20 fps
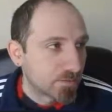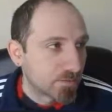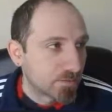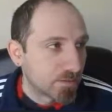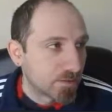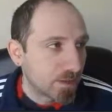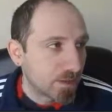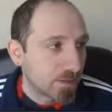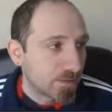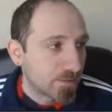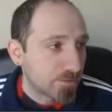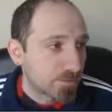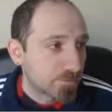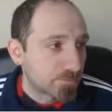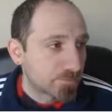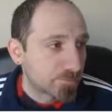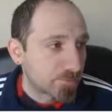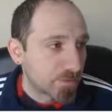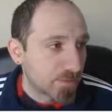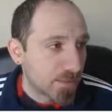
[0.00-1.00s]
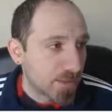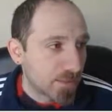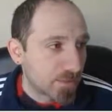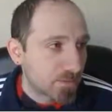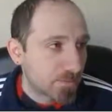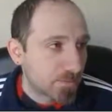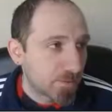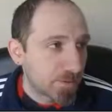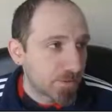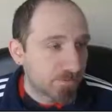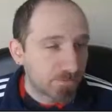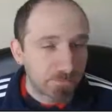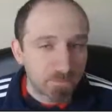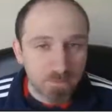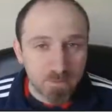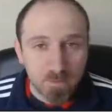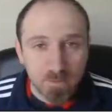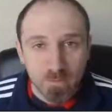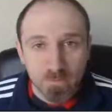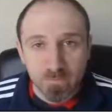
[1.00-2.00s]
the other
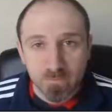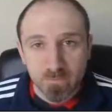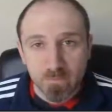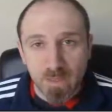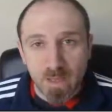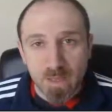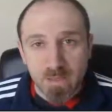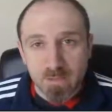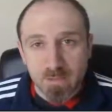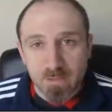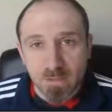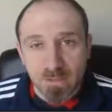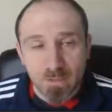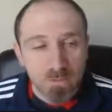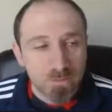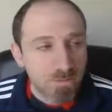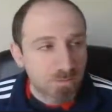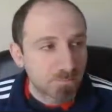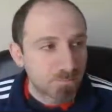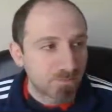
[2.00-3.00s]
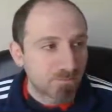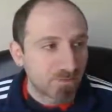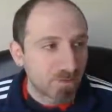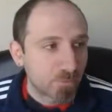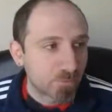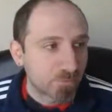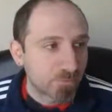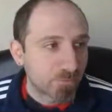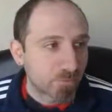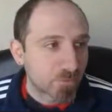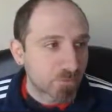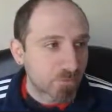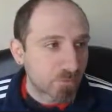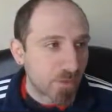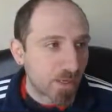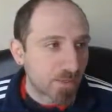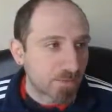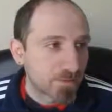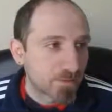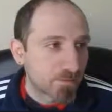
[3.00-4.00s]
benefit of actually using V
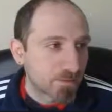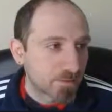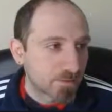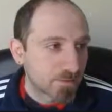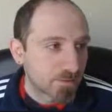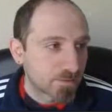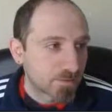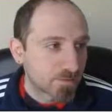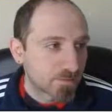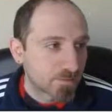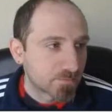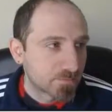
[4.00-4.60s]
reversal, other than just